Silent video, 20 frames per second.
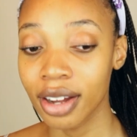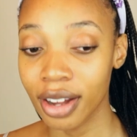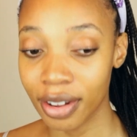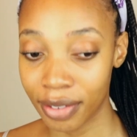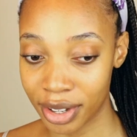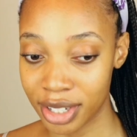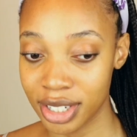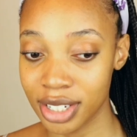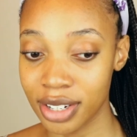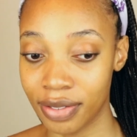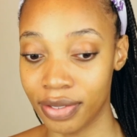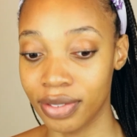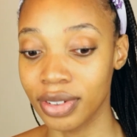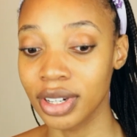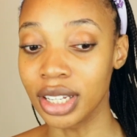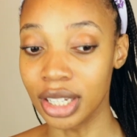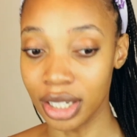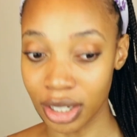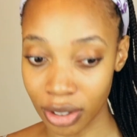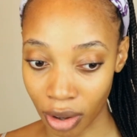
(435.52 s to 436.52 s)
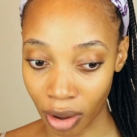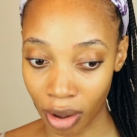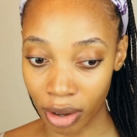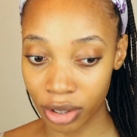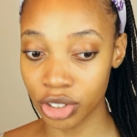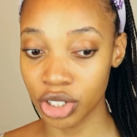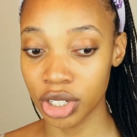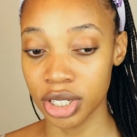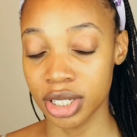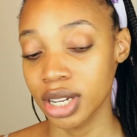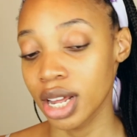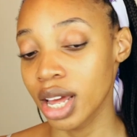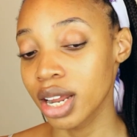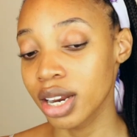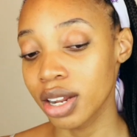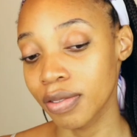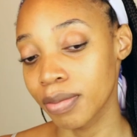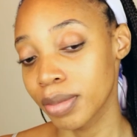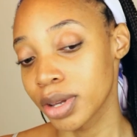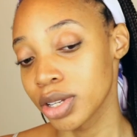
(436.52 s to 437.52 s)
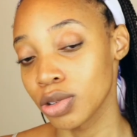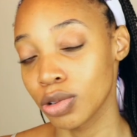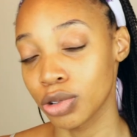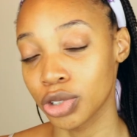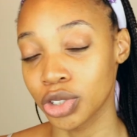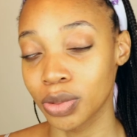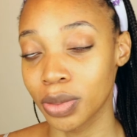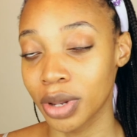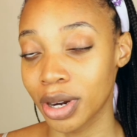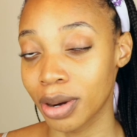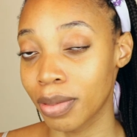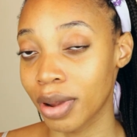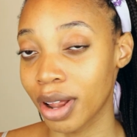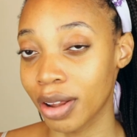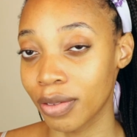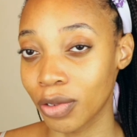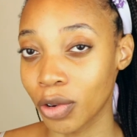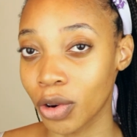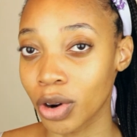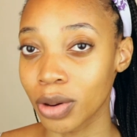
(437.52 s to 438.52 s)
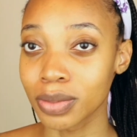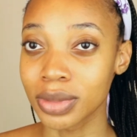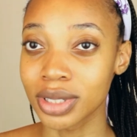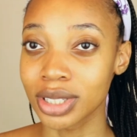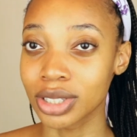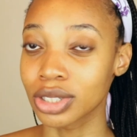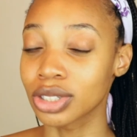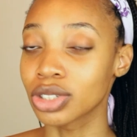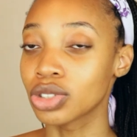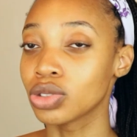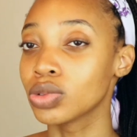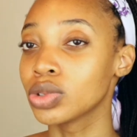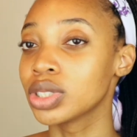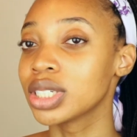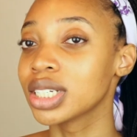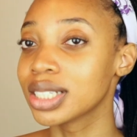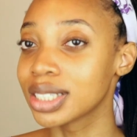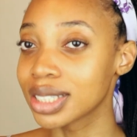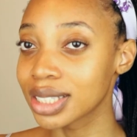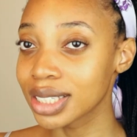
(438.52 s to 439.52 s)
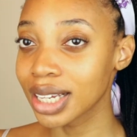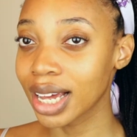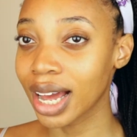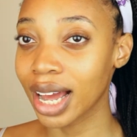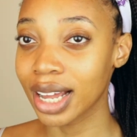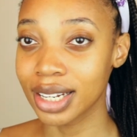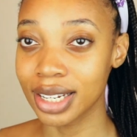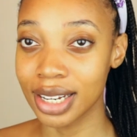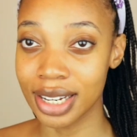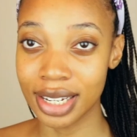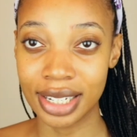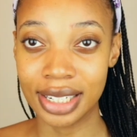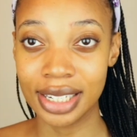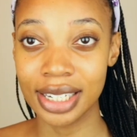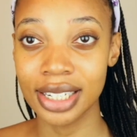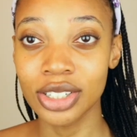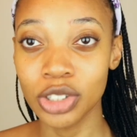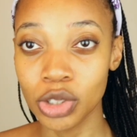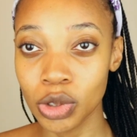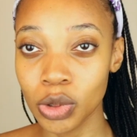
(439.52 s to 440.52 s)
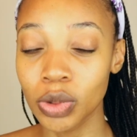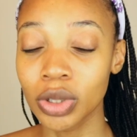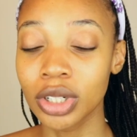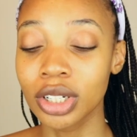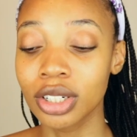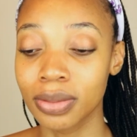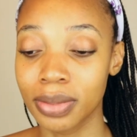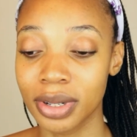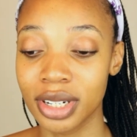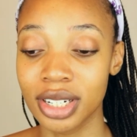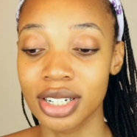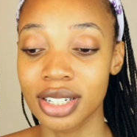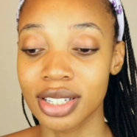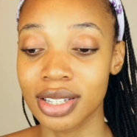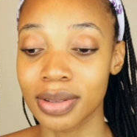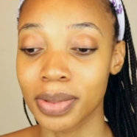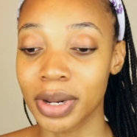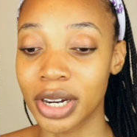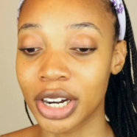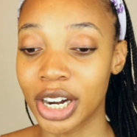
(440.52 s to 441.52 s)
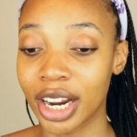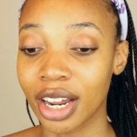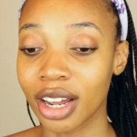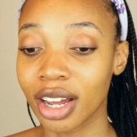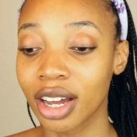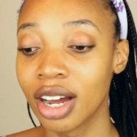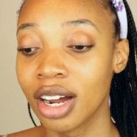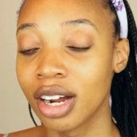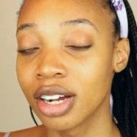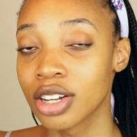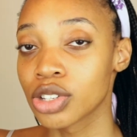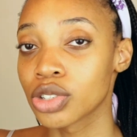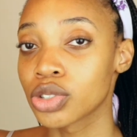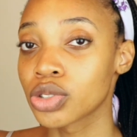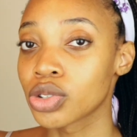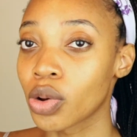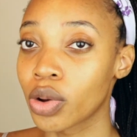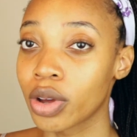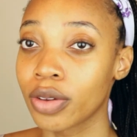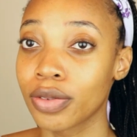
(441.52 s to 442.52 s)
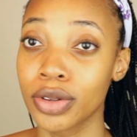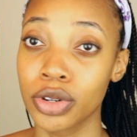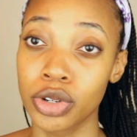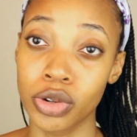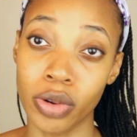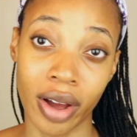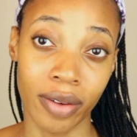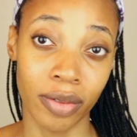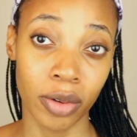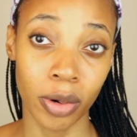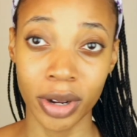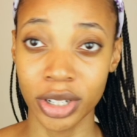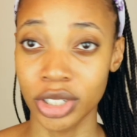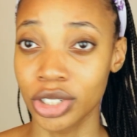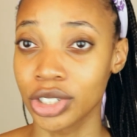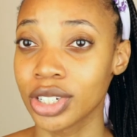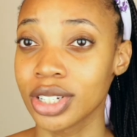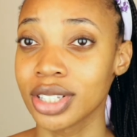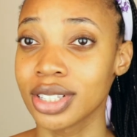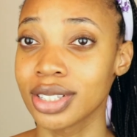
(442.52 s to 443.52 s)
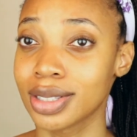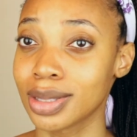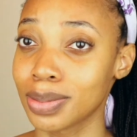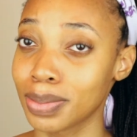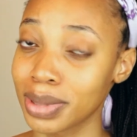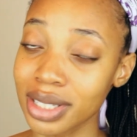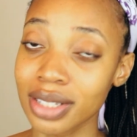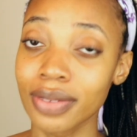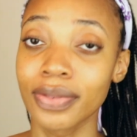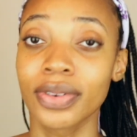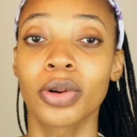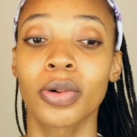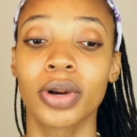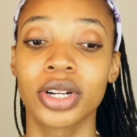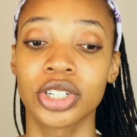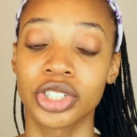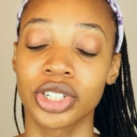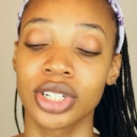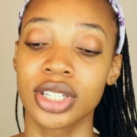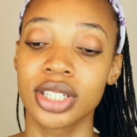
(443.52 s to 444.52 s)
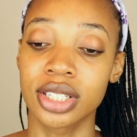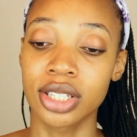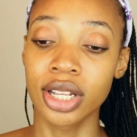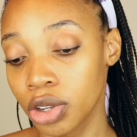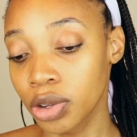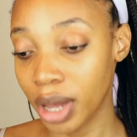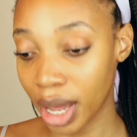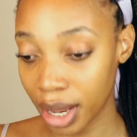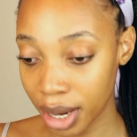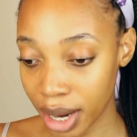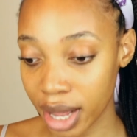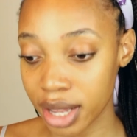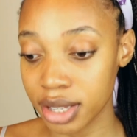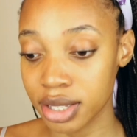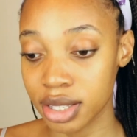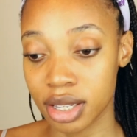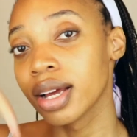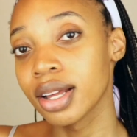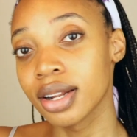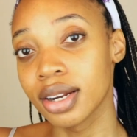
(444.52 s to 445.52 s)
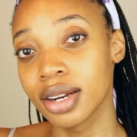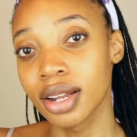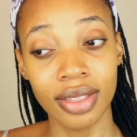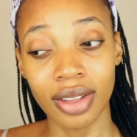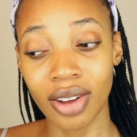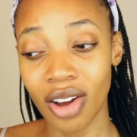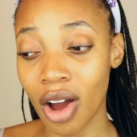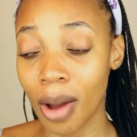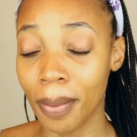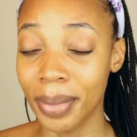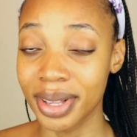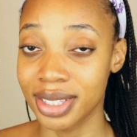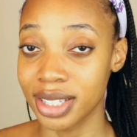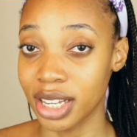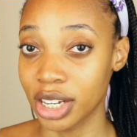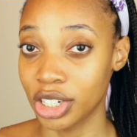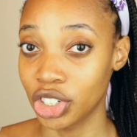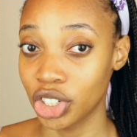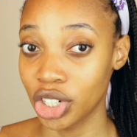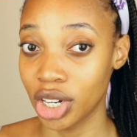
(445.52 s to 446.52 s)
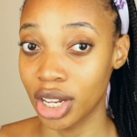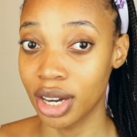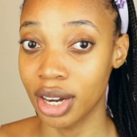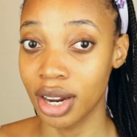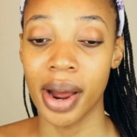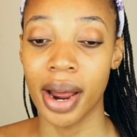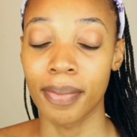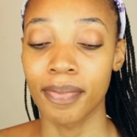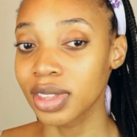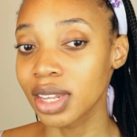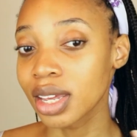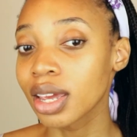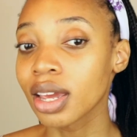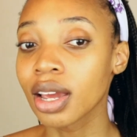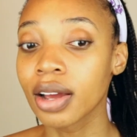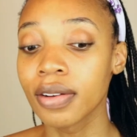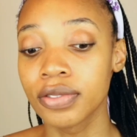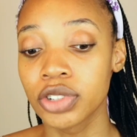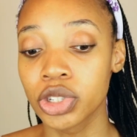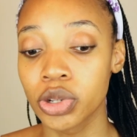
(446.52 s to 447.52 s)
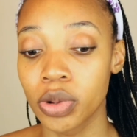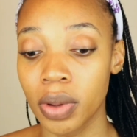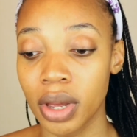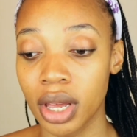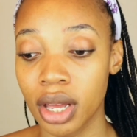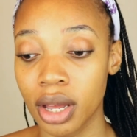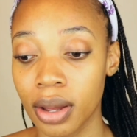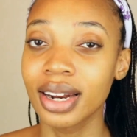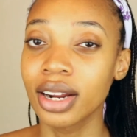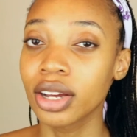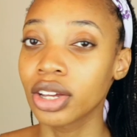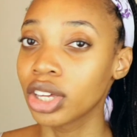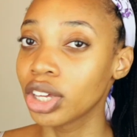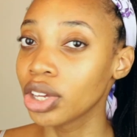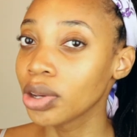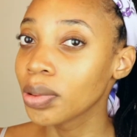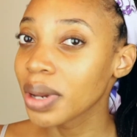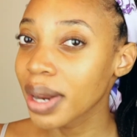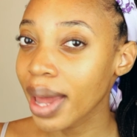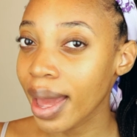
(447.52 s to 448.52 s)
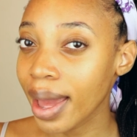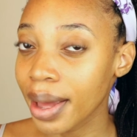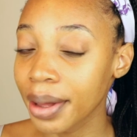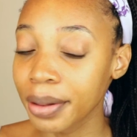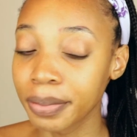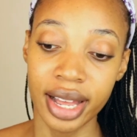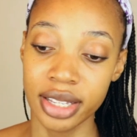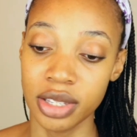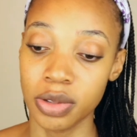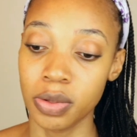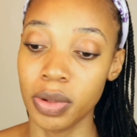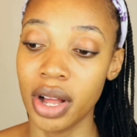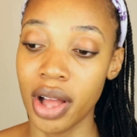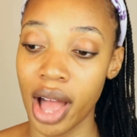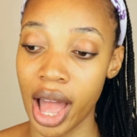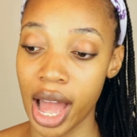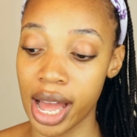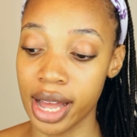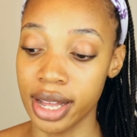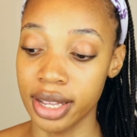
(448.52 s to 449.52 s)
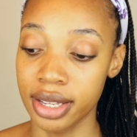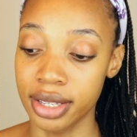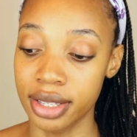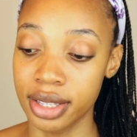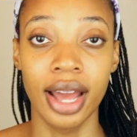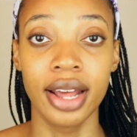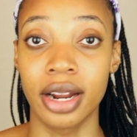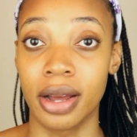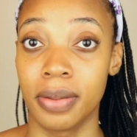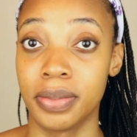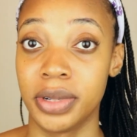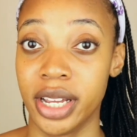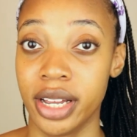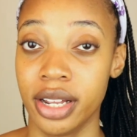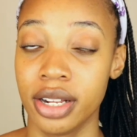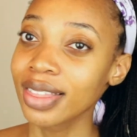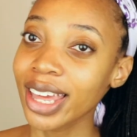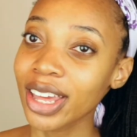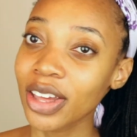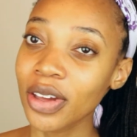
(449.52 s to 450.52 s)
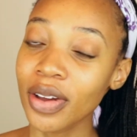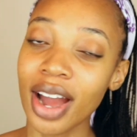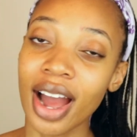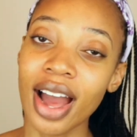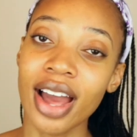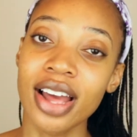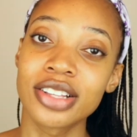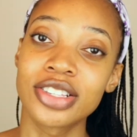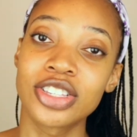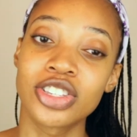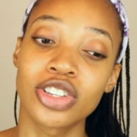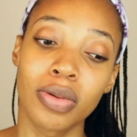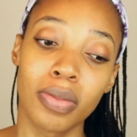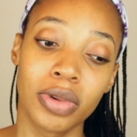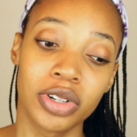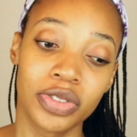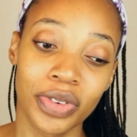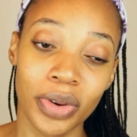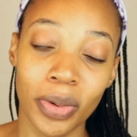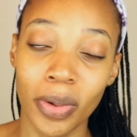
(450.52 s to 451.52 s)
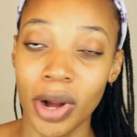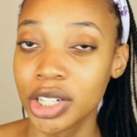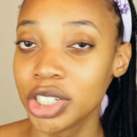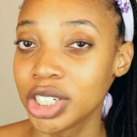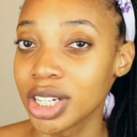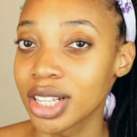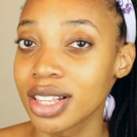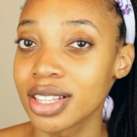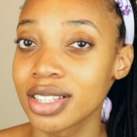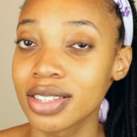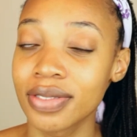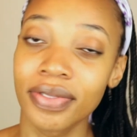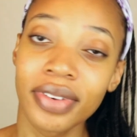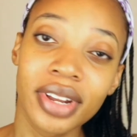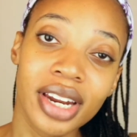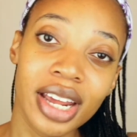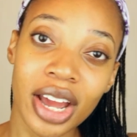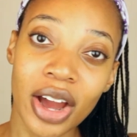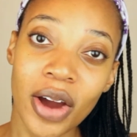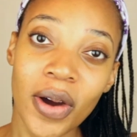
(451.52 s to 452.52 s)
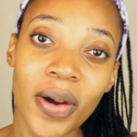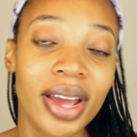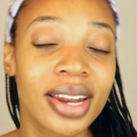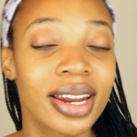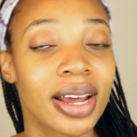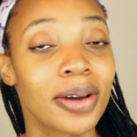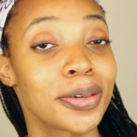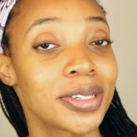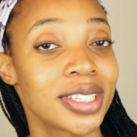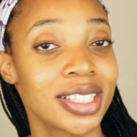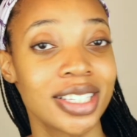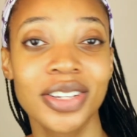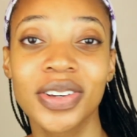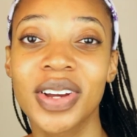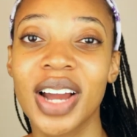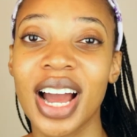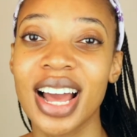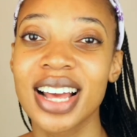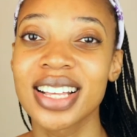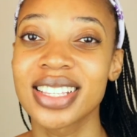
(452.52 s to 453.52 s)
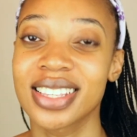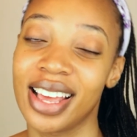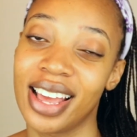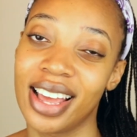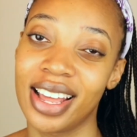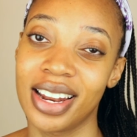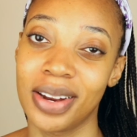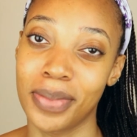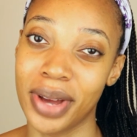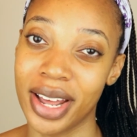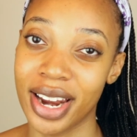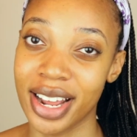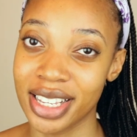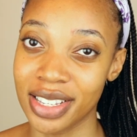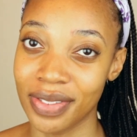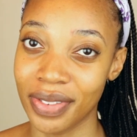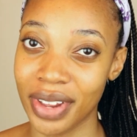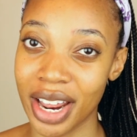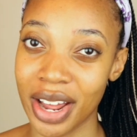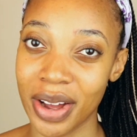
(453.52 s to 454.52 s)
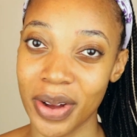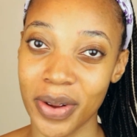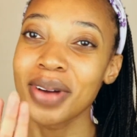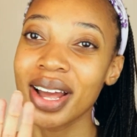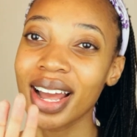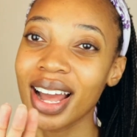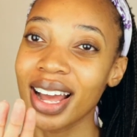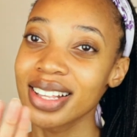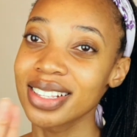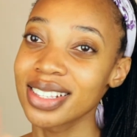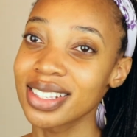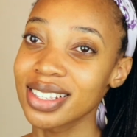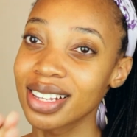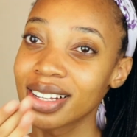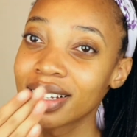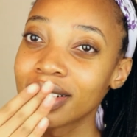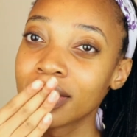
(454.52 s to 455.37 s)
of activity on just any of my social media platforms, you did see I did do a little bit of disappearing. So if you do have questions, specific questions, you can ask in the comment section. I'm thinking of doing a Q&A as well as an update. Thank you guys so much for watching this video, and I will see you guys in my next video. Bye guys.